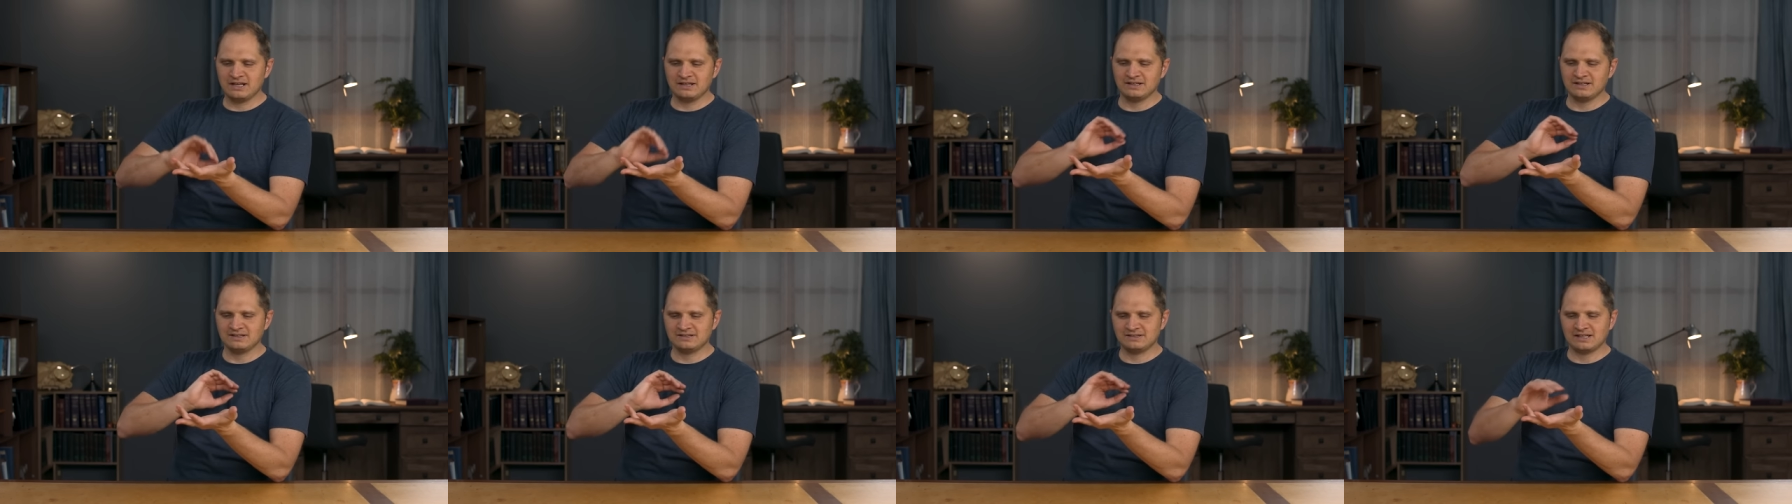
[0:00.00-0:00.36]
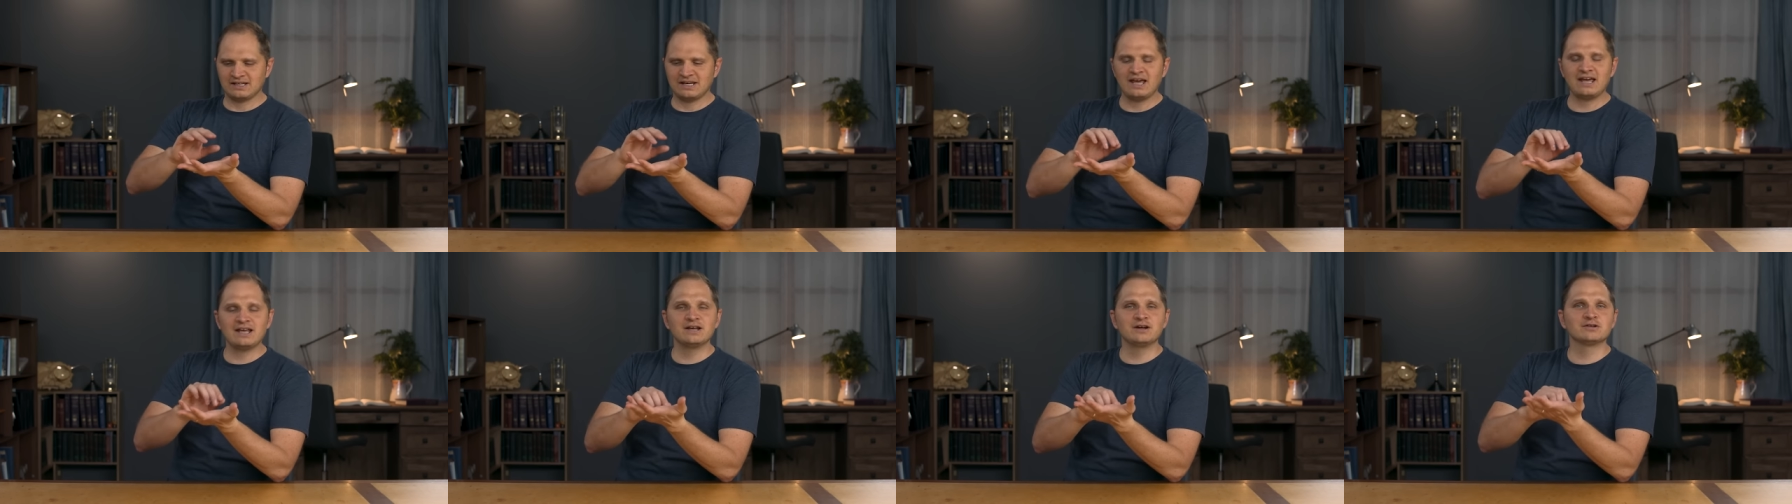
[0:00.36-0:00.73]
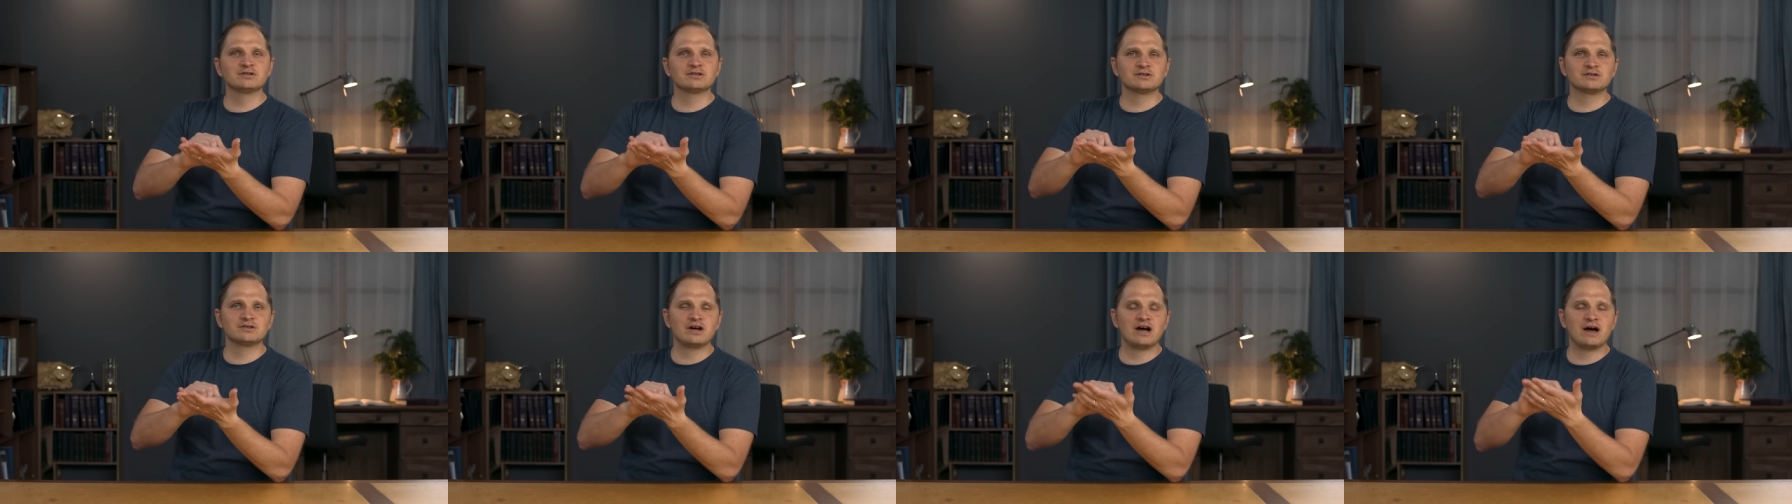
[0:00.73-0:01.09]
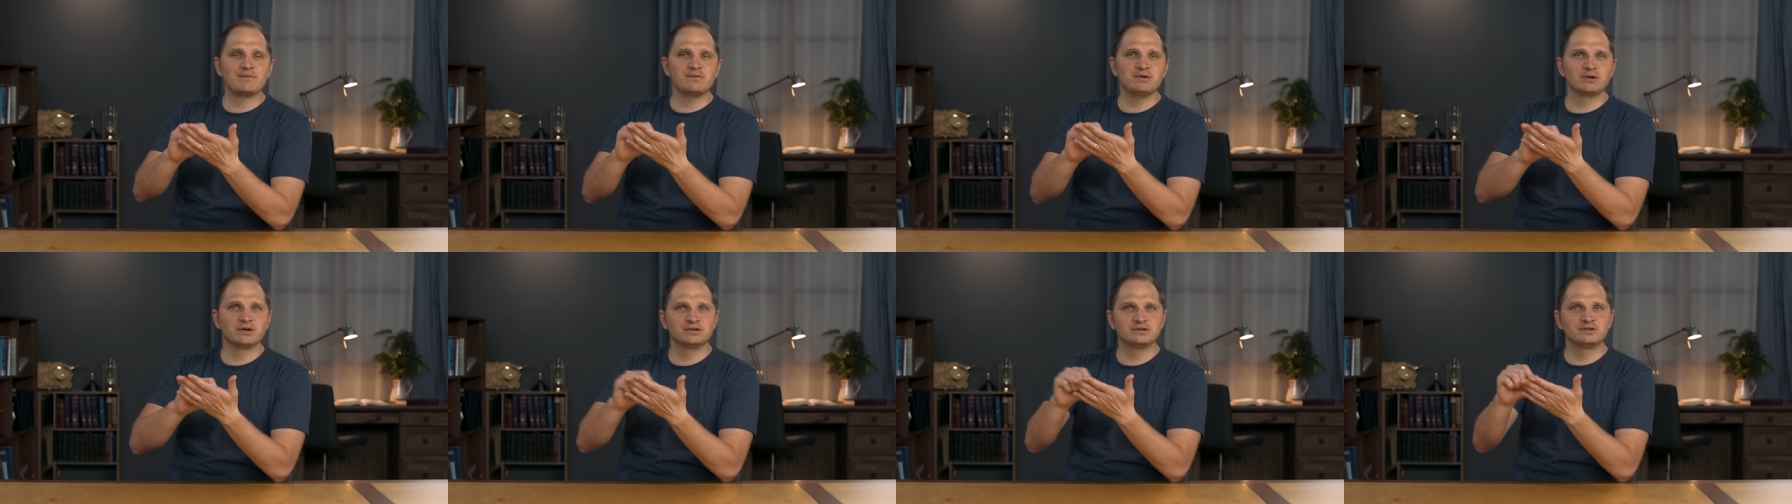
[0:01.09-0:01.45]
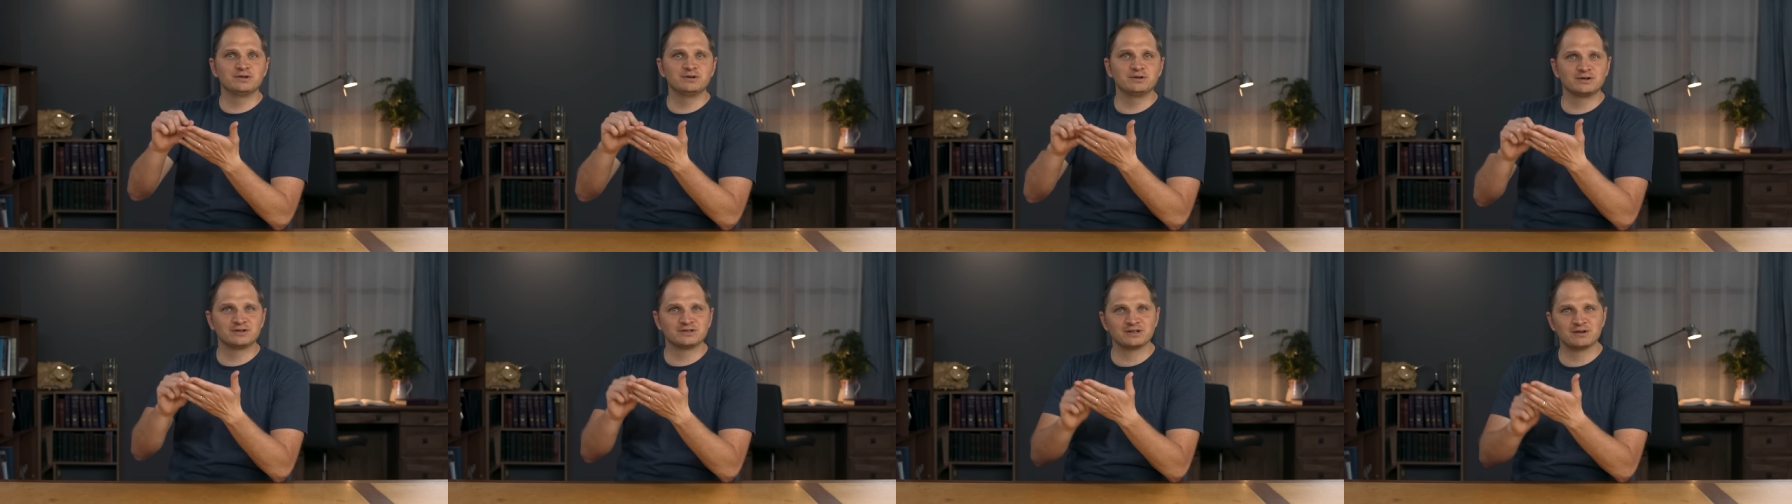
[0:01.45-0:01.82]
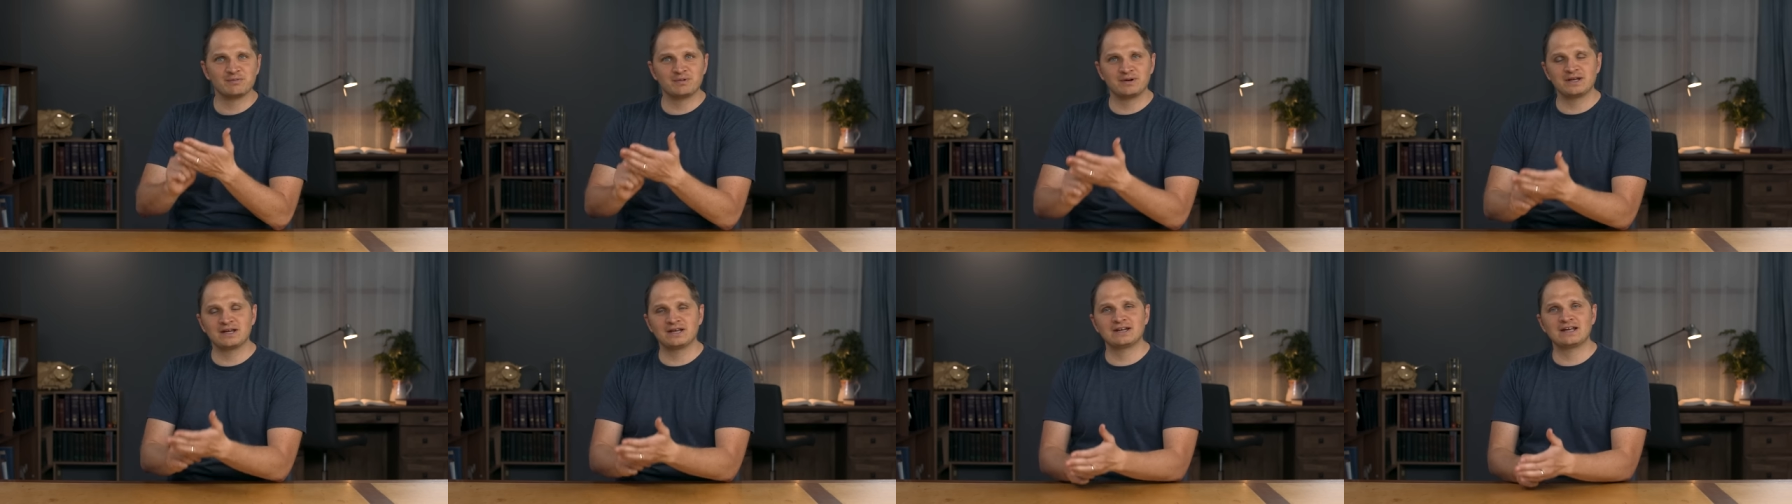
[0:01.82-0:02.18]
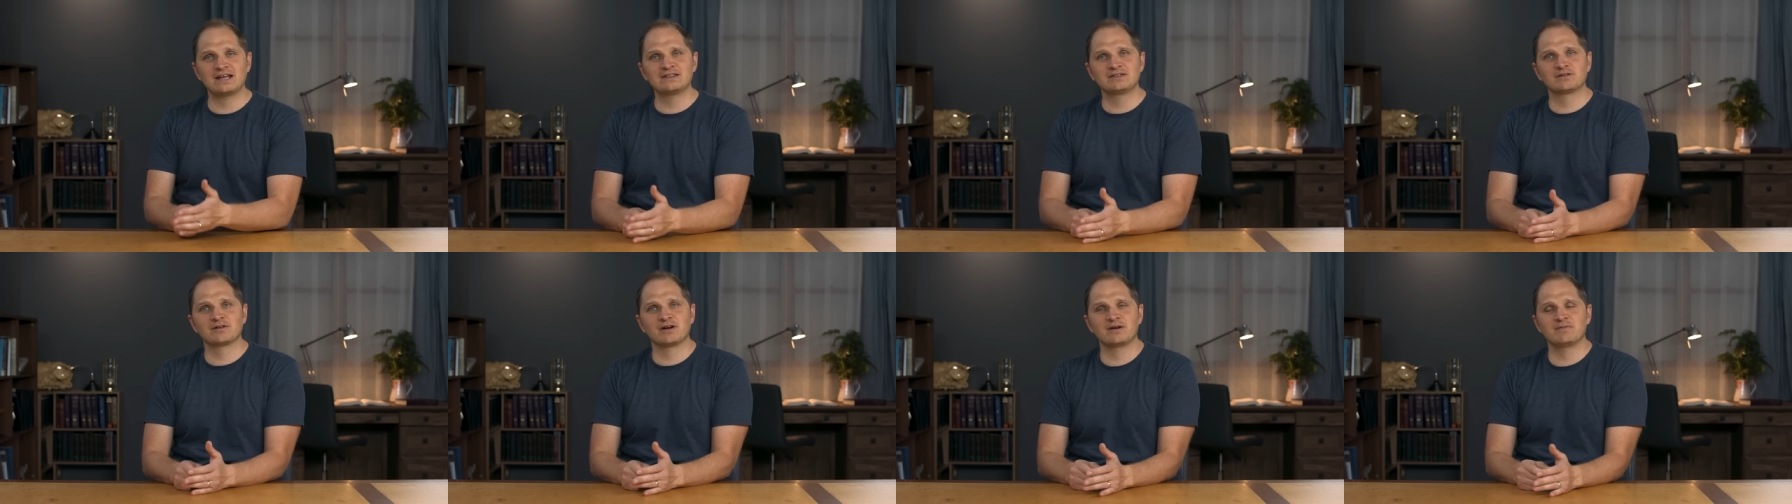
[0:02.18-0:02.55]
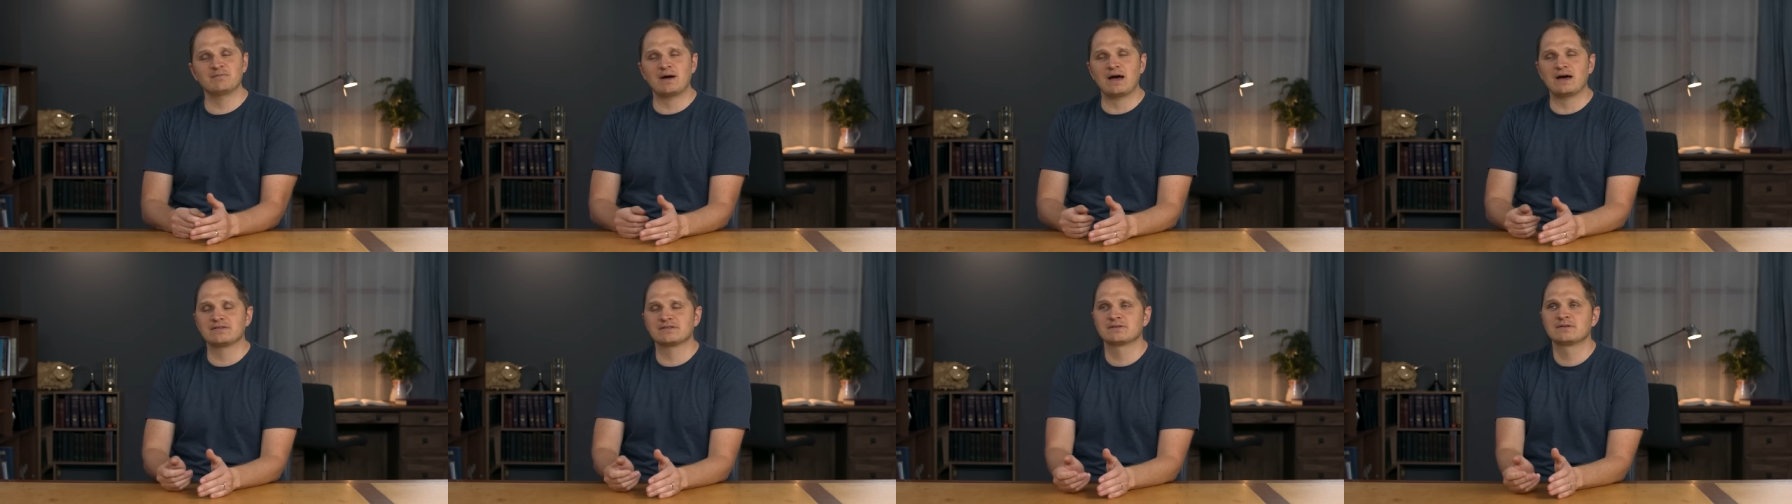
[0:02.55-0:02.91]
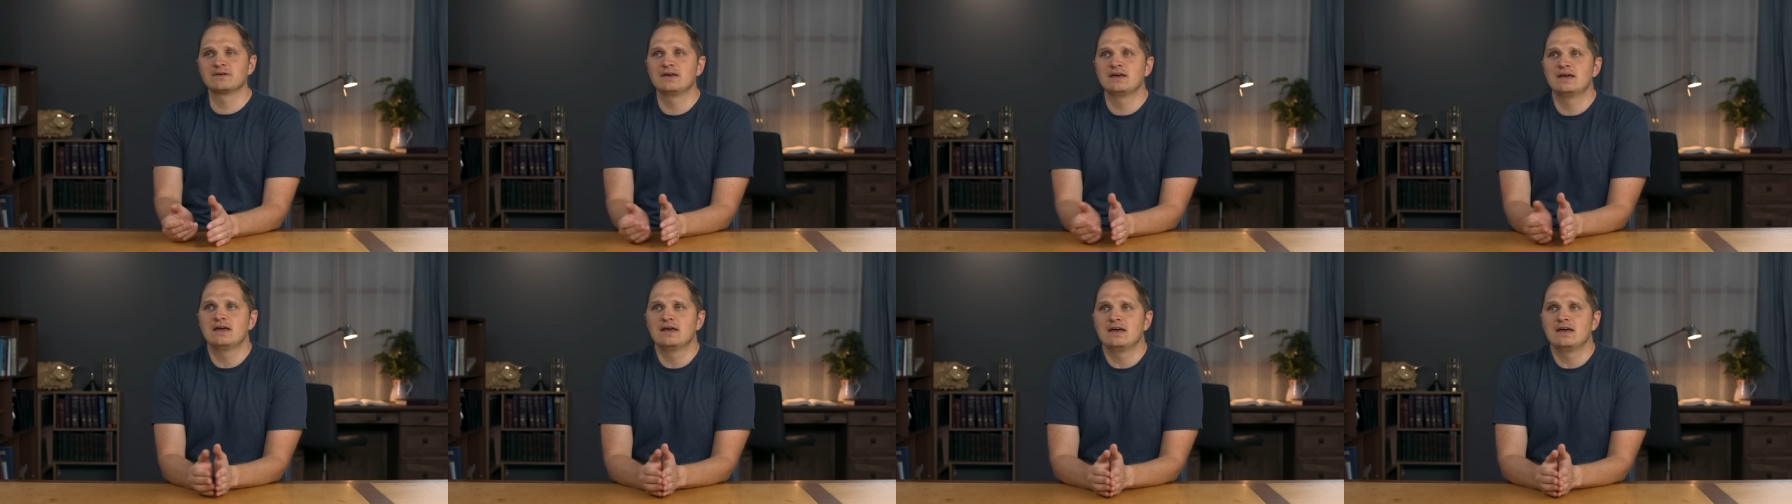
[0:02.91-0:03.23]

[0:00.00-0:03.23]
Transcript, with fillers: and they said, Hey, here's a job you can tutor somebody in eighth grade math.